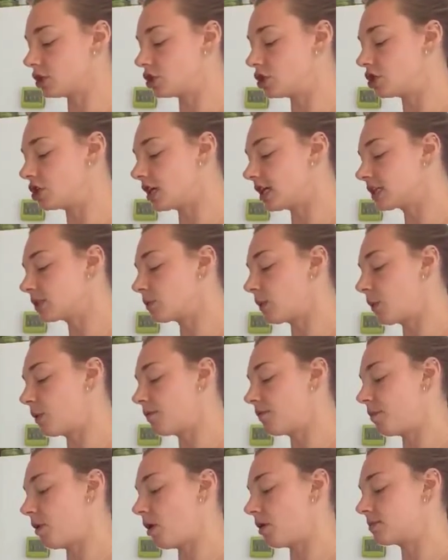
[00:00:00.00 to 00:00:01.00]
Just while
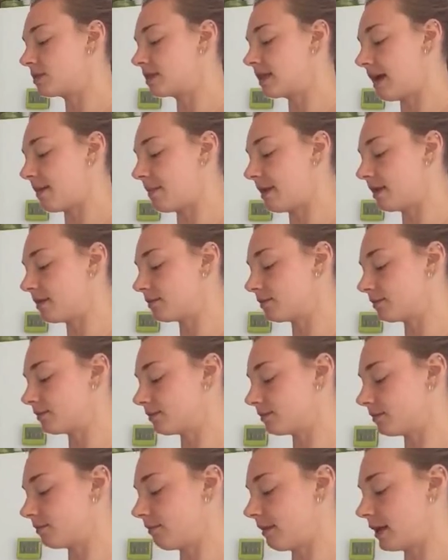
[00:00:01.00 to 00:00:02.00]
we popped them in,
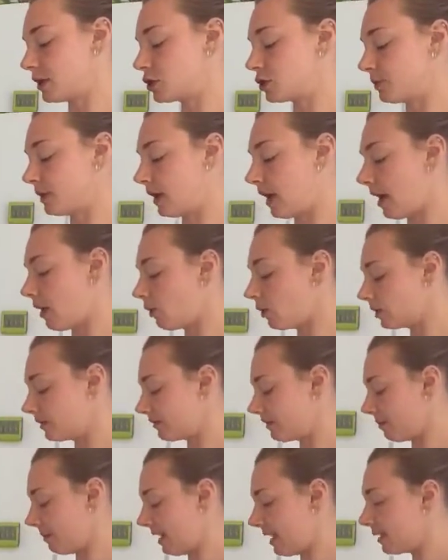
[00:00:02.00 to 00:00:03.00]
making sure we get all
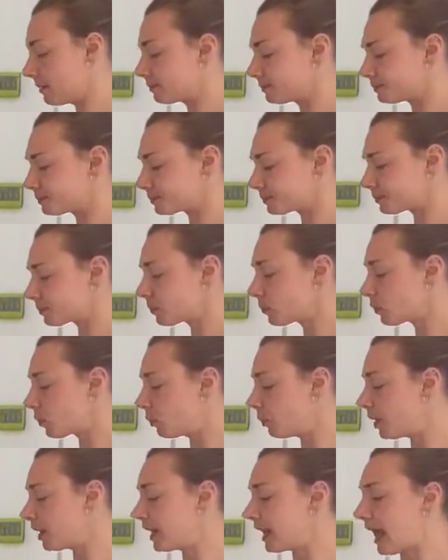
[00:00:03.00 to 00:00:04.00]
of them in,
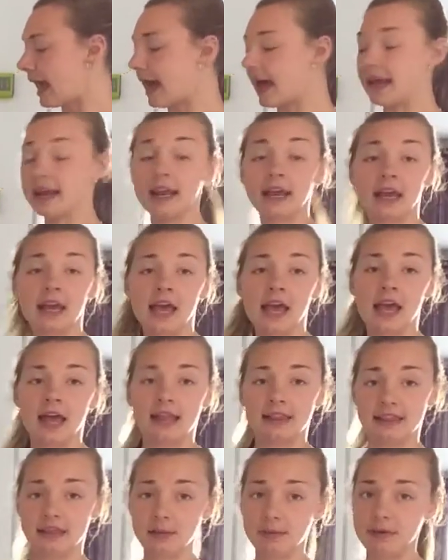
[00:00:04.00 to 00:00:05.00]
we're going to add
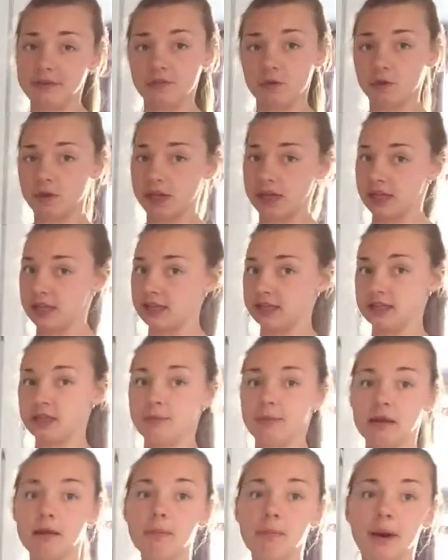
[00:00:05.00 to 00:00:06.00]
a little bit of oil and a
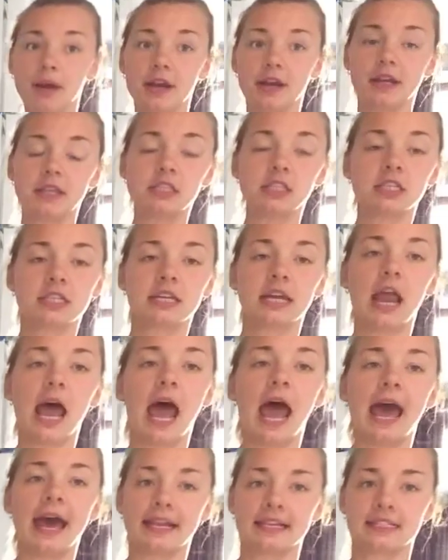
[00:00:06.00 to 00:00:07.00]
little bit of butter. It's just going
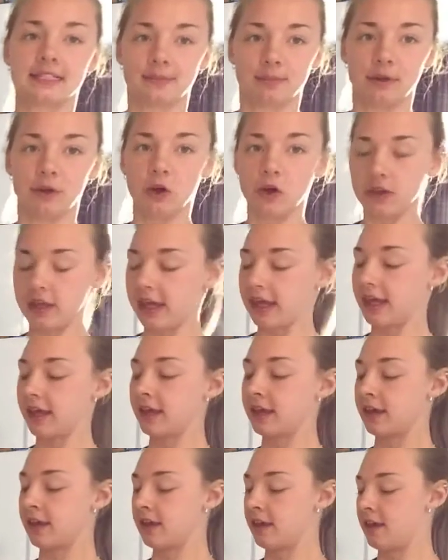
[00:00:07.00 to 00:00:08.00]
to add some
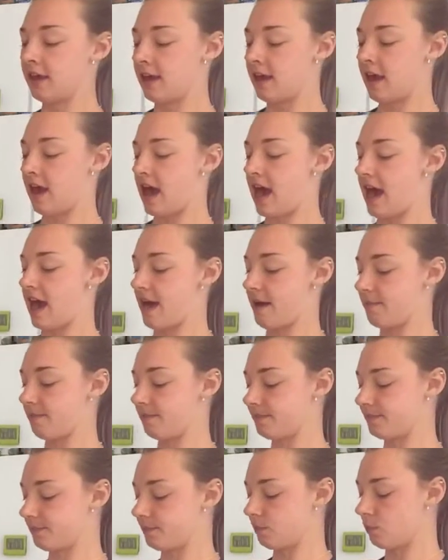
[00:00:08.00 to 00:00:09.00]
cooking
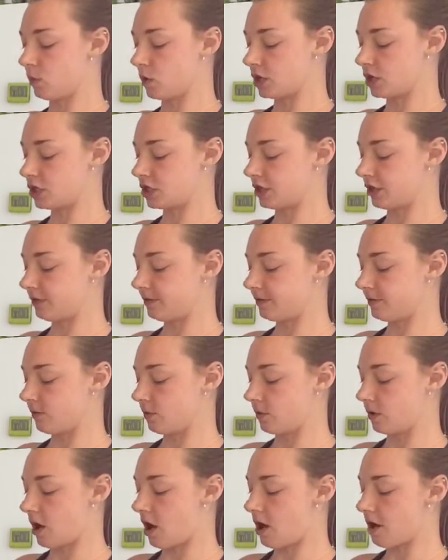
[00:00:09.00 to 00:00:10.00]
moisture
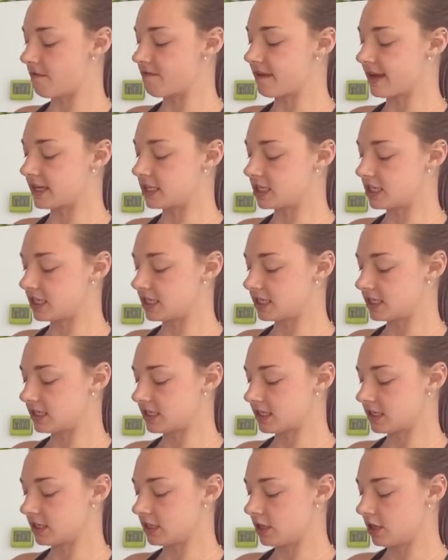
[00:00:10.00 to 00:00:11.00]
for our
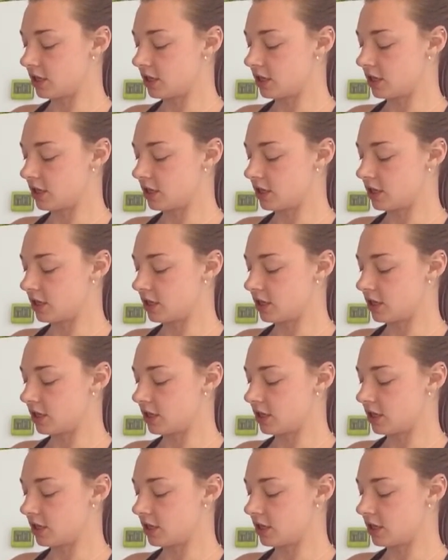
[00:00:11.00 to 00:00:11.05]
veggies.